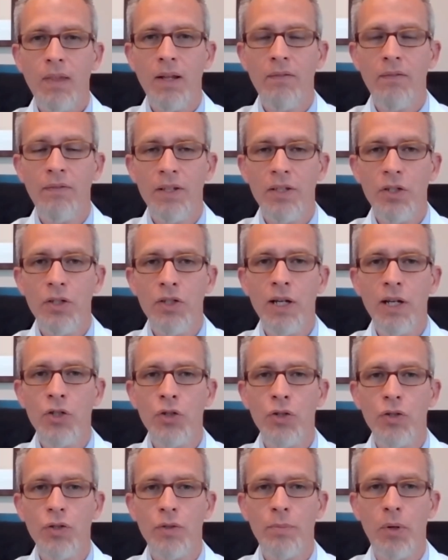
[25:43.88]

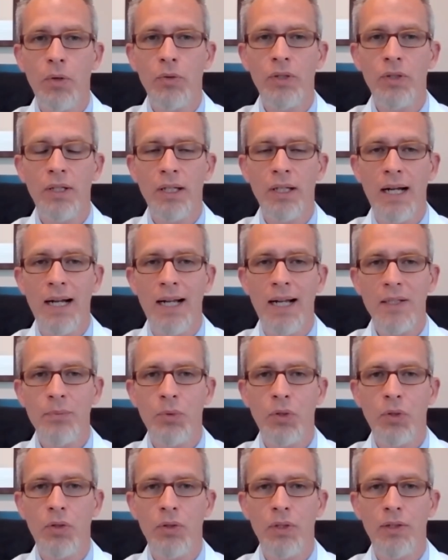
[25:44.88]
visitations both to the
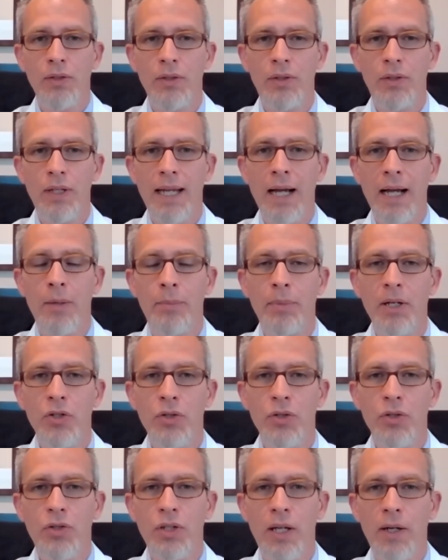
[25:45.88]
hospital and to the
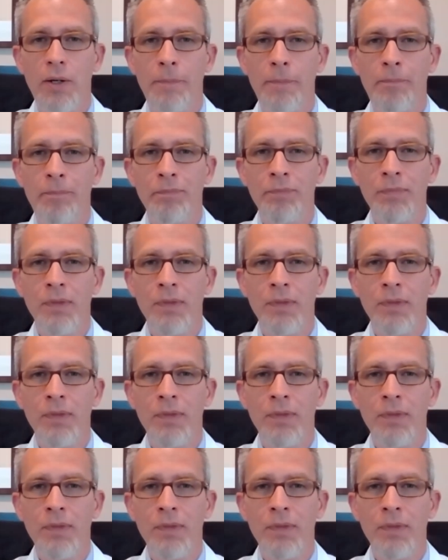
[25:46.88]
outpatient center.